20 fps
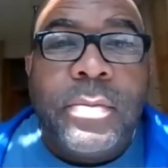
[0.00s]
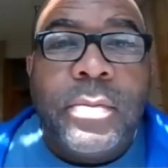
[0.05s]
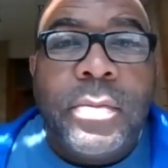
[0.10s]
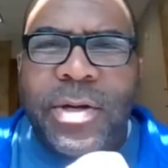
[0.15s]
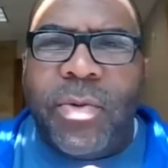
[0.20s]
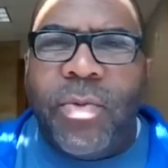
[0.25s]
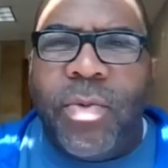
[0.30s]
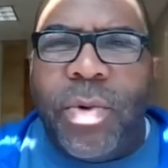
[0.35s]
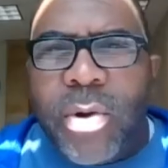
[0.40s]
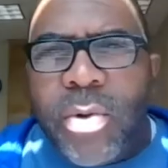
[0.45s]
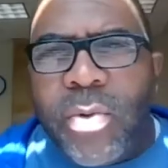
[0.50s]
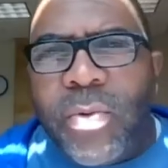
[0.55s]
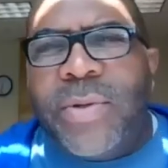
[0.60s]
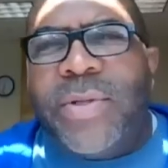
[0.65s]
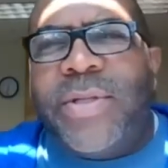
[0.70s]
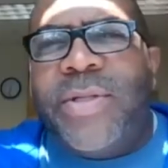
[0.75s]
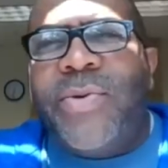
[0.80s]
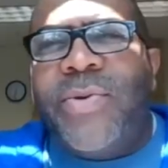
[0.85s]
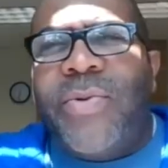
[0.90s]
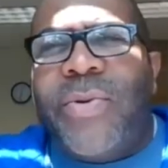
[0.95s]
We're
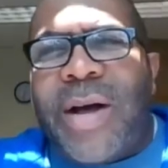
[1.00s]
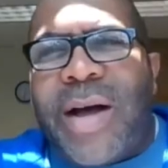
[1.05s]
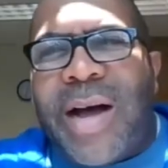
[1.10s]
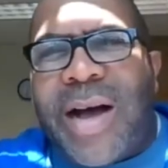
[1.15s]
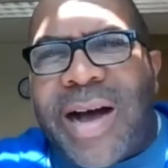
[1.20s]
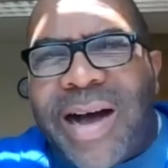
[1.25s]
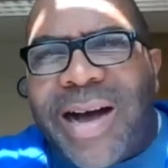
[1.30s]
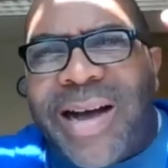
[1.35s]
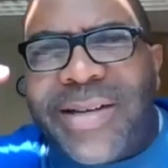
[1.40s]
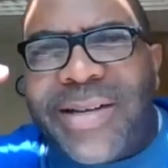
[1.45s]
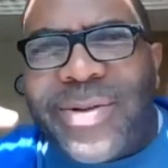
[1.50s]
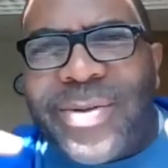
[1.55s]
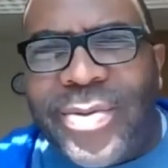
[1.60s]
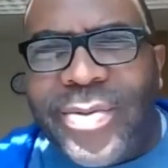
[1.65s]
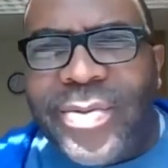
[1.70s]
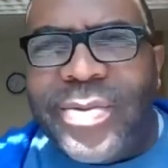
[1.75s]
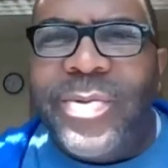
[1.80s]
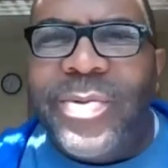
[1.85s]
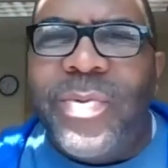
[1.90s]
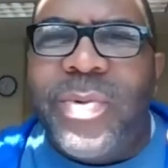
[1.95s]
going to high
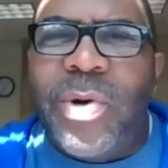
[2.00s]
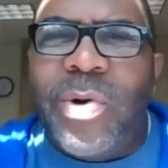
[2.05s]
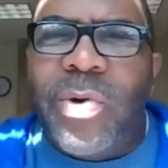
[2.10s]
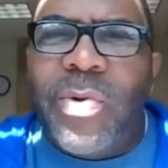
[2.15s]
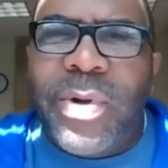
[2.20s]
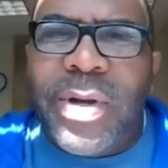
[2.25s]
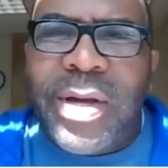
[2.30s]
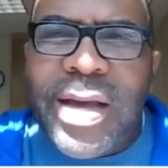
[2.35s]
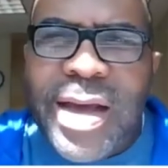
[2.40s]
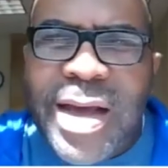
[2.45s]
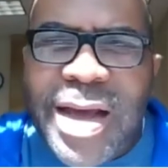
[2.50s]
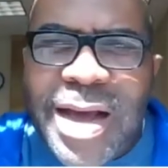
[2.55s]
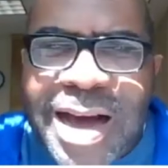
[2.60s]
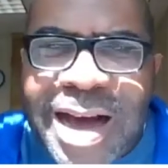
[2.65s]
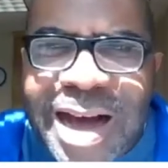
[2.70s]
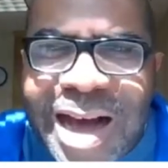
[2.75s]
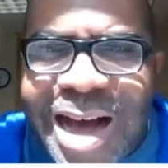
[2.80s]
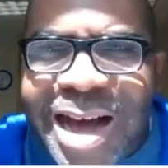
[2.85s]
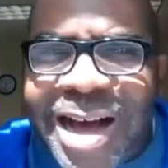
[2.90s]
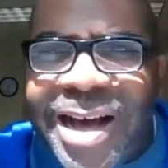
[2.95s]
school, so we're going
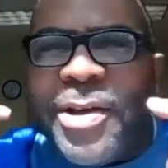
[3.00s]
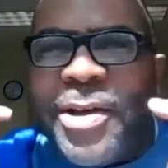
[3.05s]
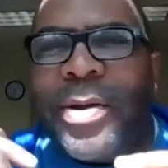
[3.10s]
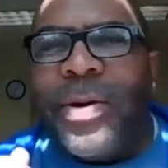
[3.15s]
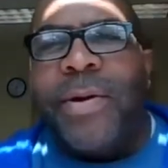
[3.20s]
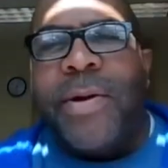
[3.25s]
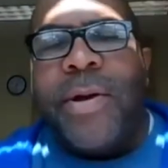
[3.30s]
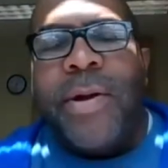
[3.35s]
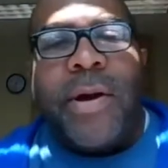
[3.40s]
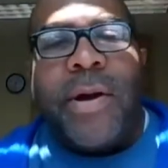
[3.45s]
higher.